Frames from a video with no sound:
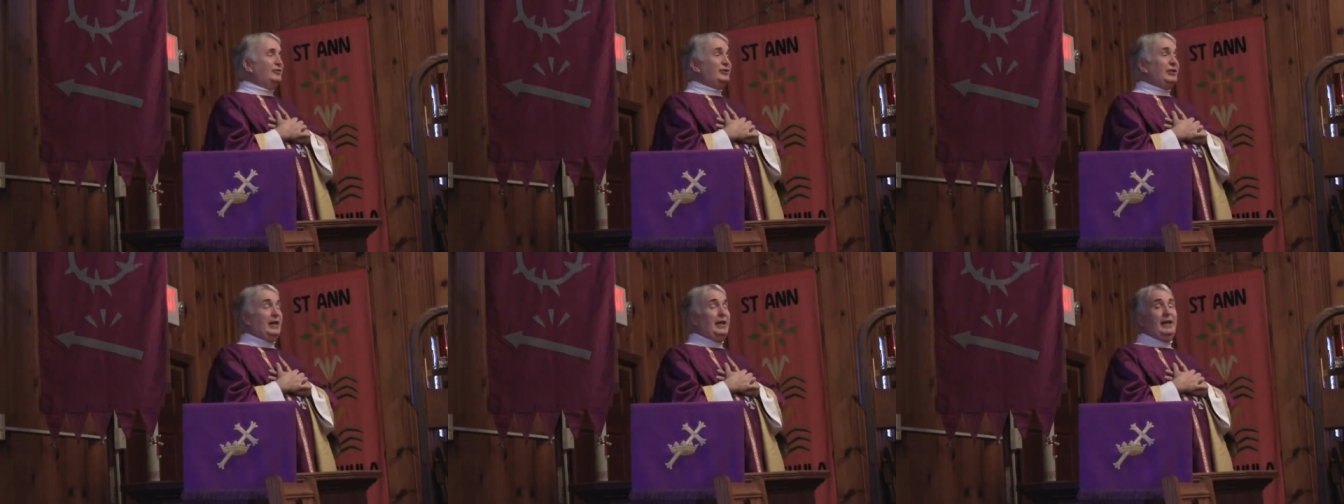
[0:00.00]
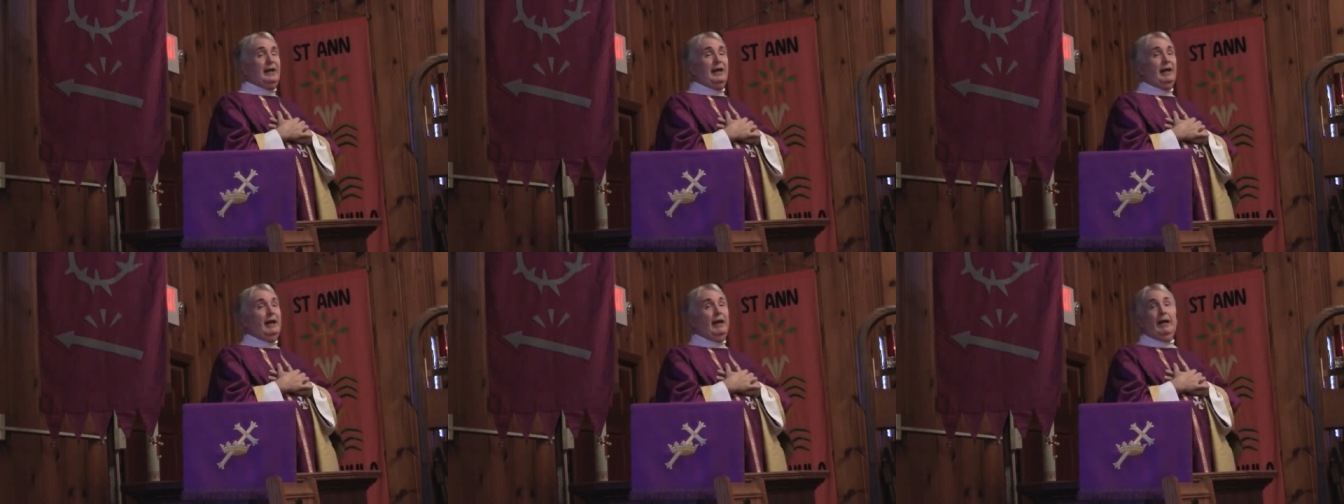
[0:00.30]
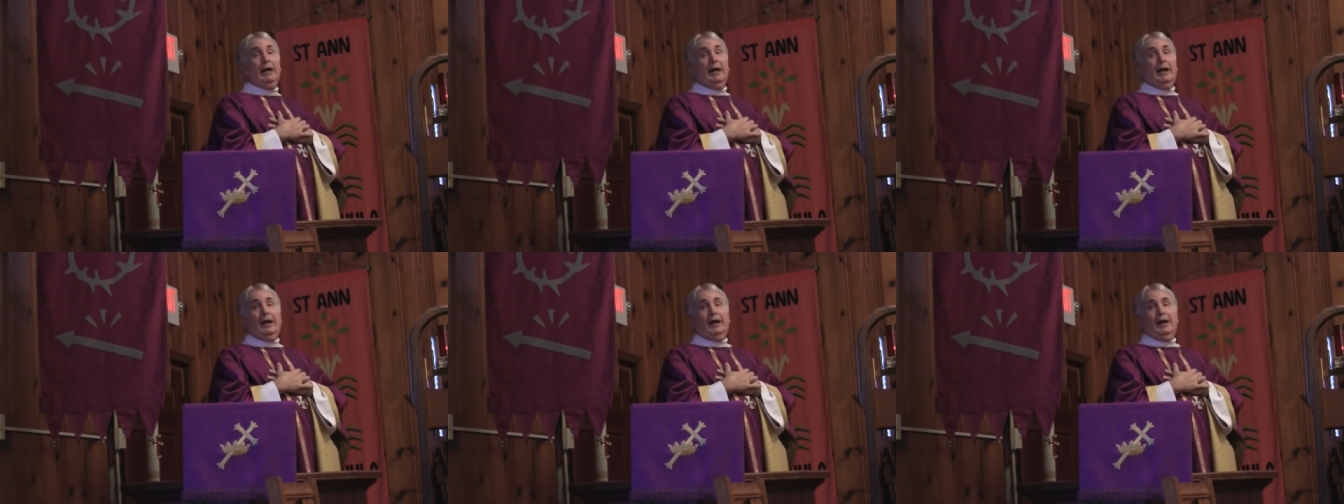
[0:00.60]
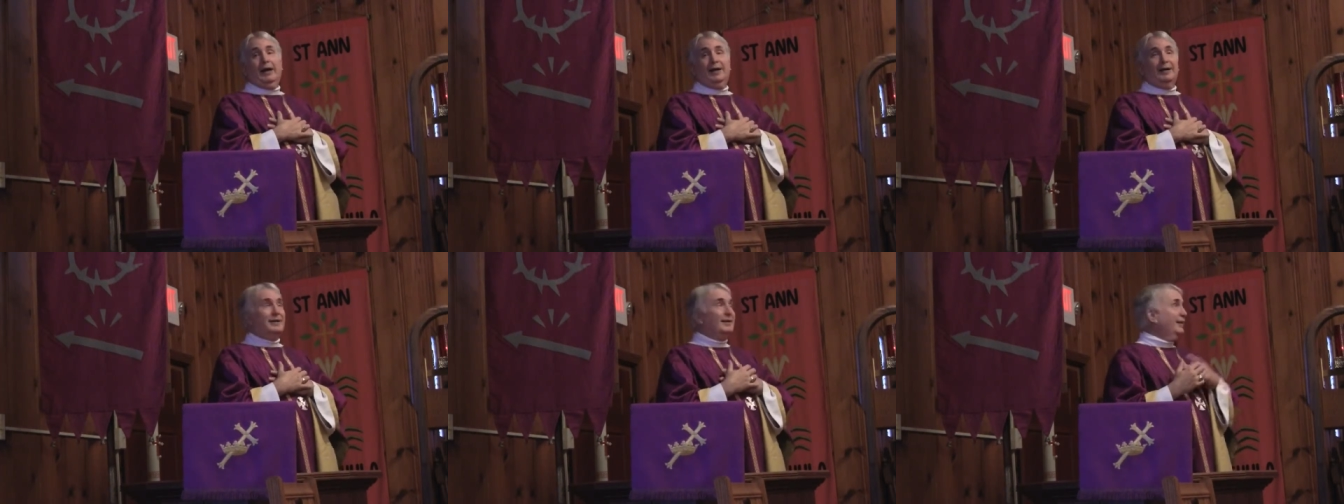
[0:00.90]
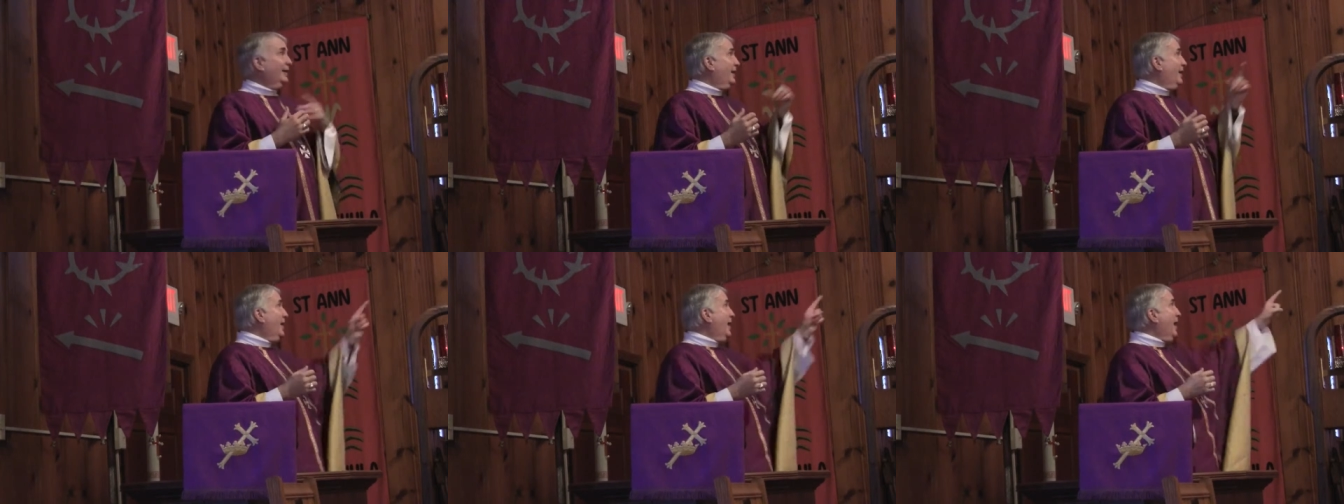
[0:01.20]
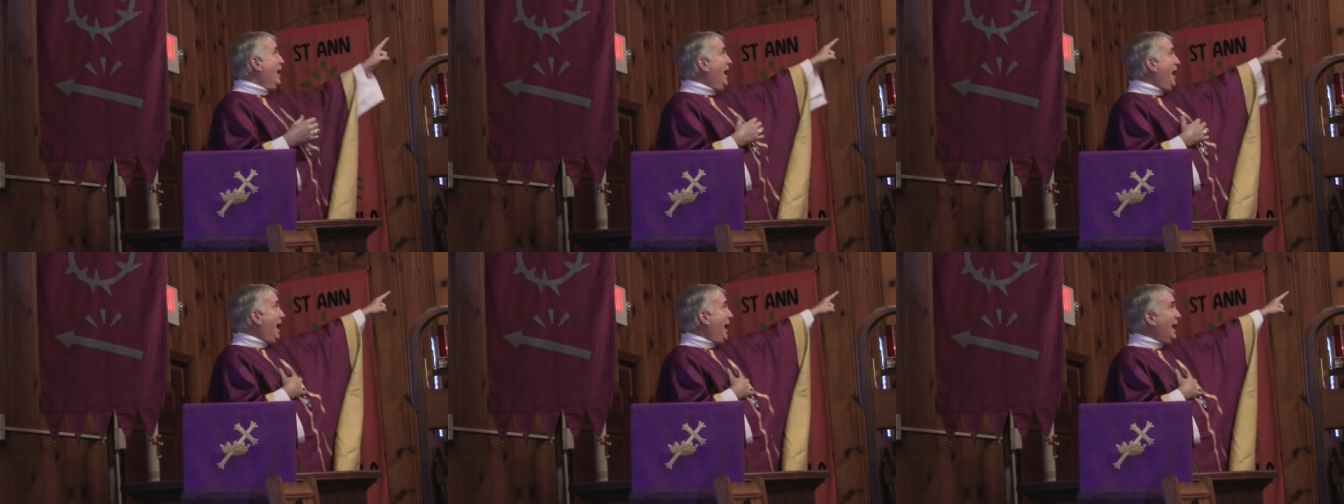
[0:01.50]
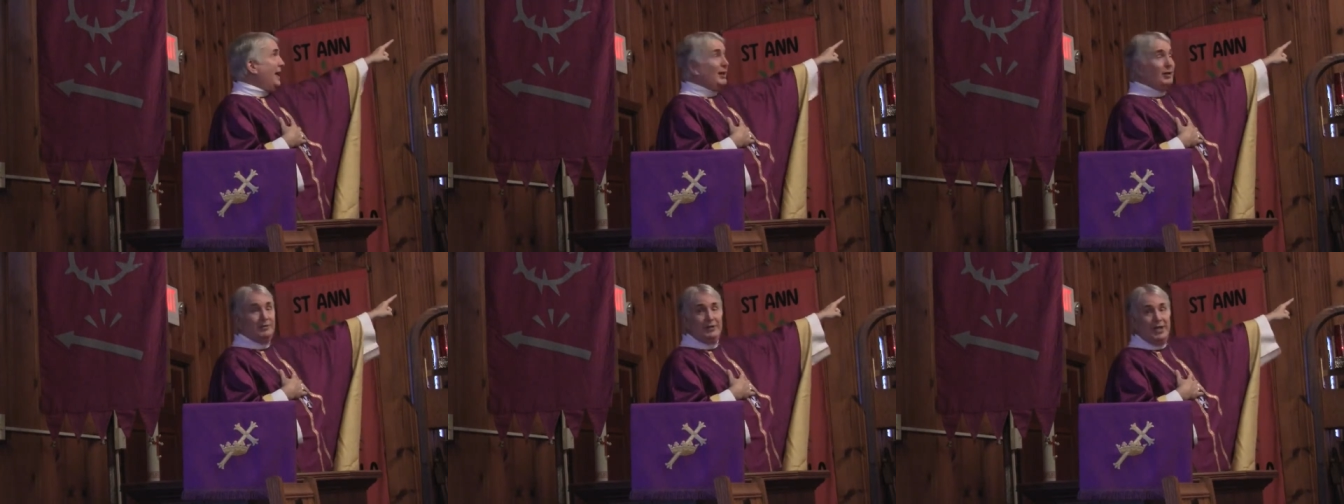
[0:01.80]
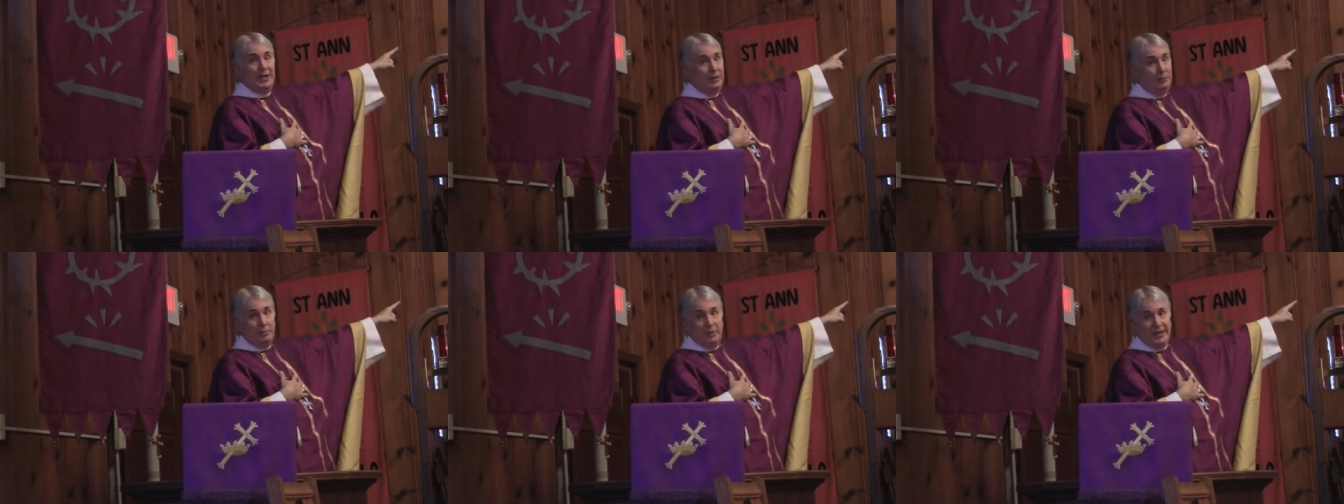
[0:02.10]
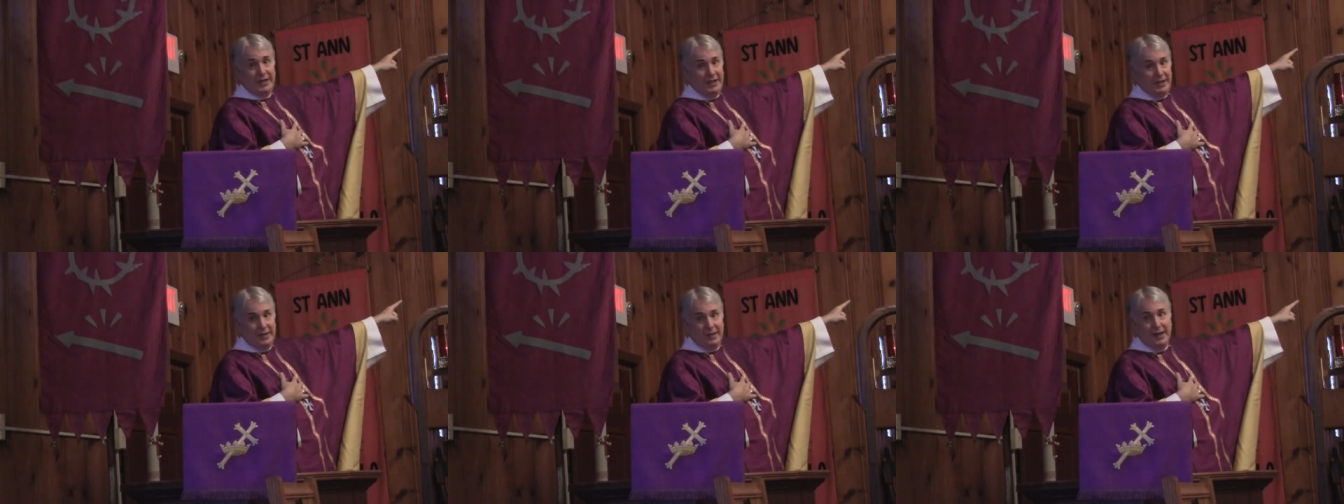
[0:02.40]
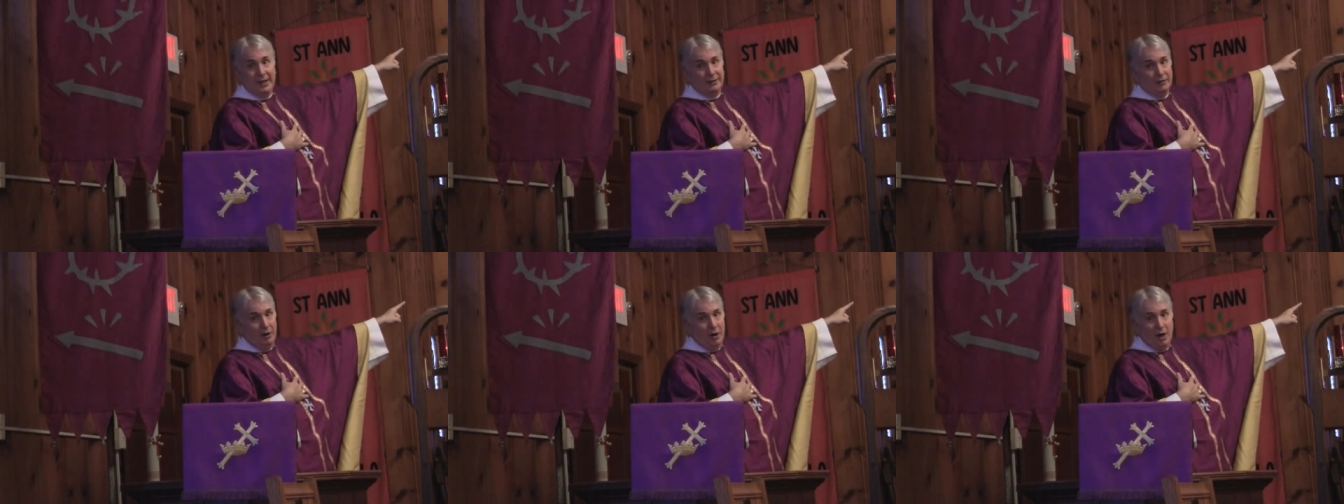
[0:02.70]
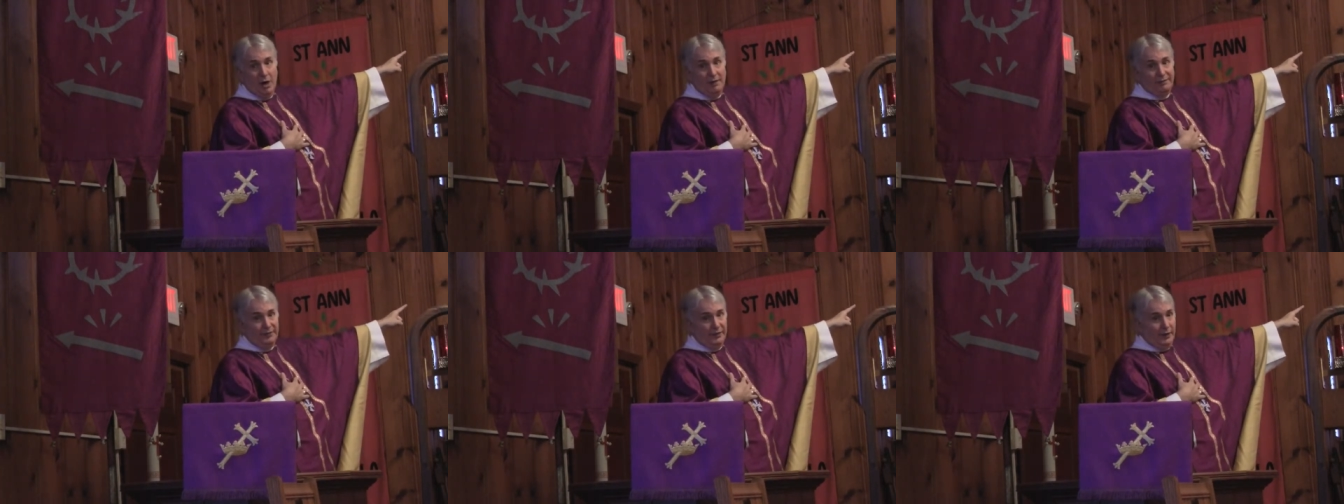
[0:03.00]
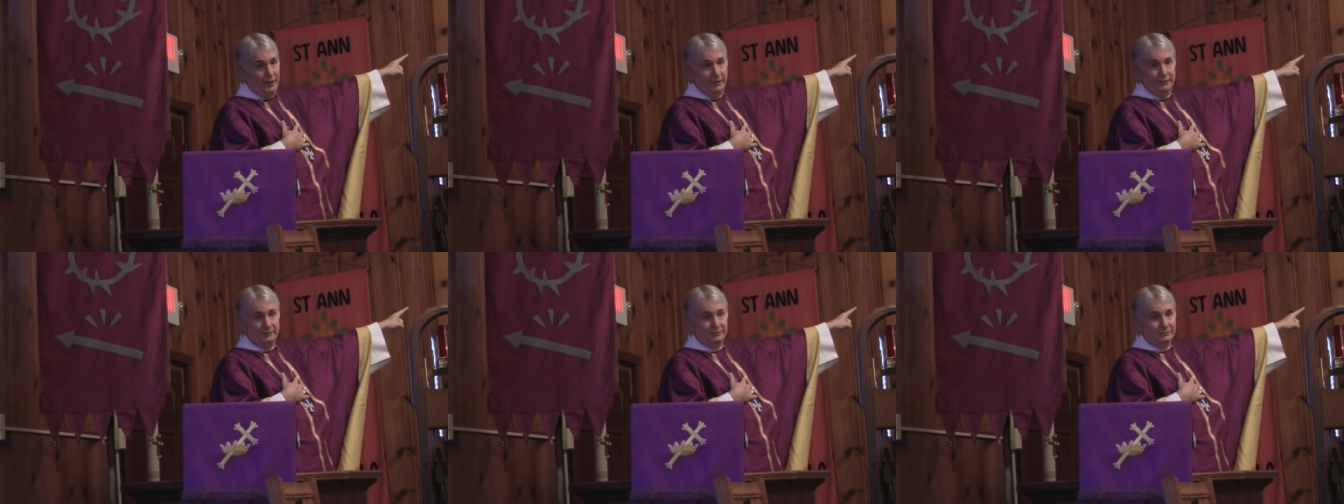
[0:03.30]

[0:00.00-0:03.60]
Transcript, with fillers: saying, I don't need what he had to offer.